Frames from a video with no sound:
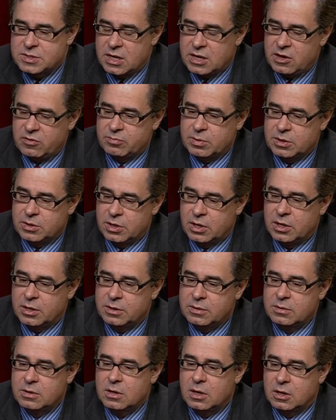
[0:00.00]
that have been
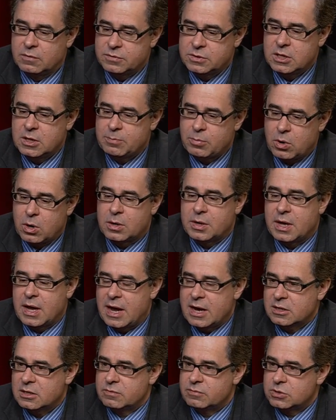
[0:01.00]
done of Tea Party
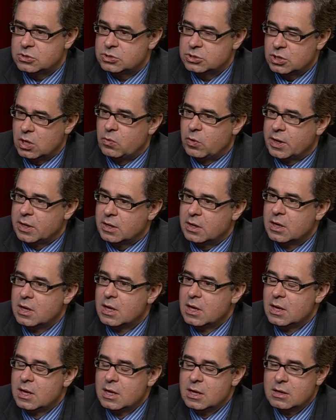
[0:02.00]
activists showing
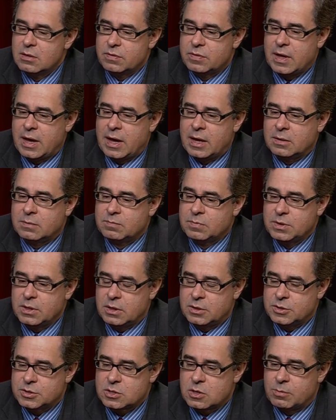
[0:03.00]
that
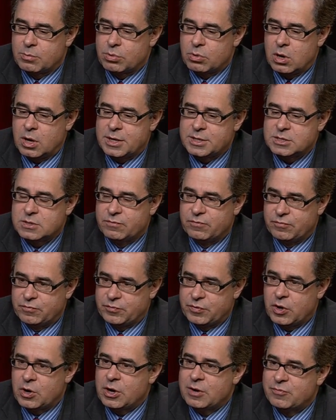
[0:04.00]
it is comprised
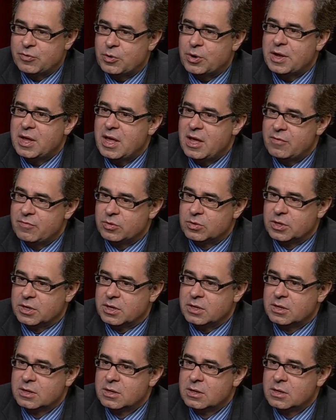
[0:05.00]
very, very
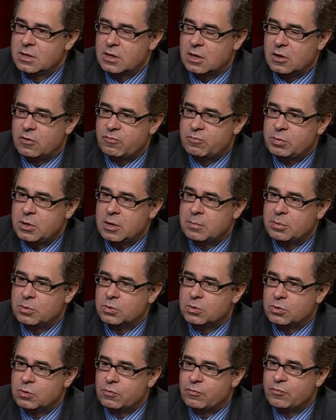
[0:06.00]
heavily of
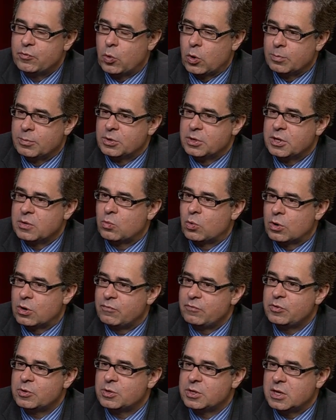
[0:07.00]
people who formerly were
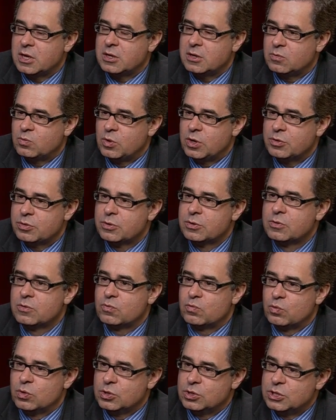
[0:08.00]
affiliated with
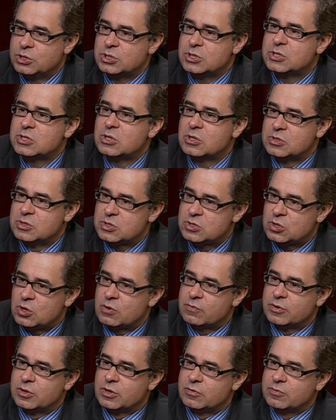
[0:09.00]
religious
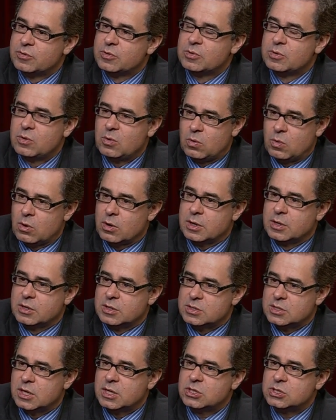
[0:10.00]
conservative
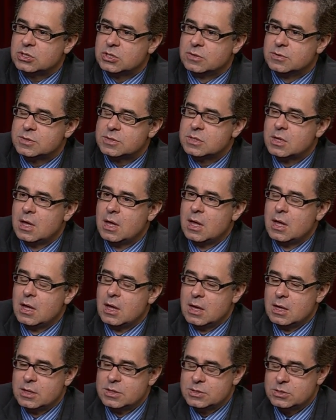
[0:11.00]
organizations. Mm-hmm.
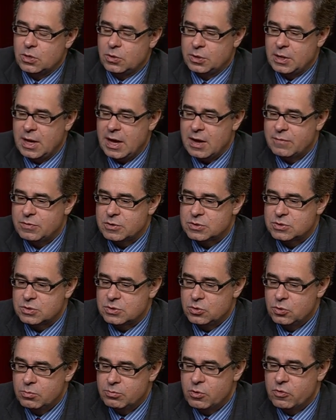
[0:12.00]
So you have this
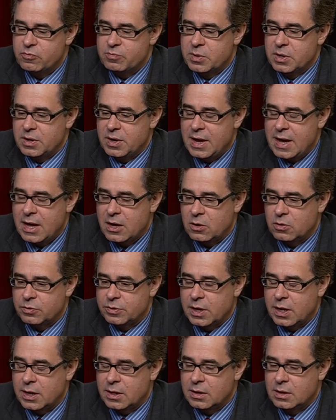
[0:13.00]
new movement now
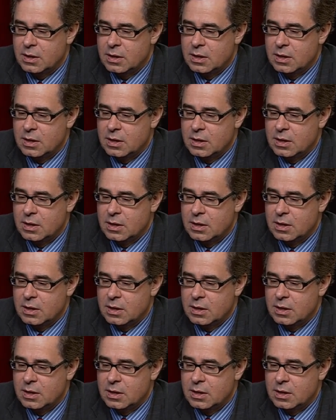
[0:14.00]
that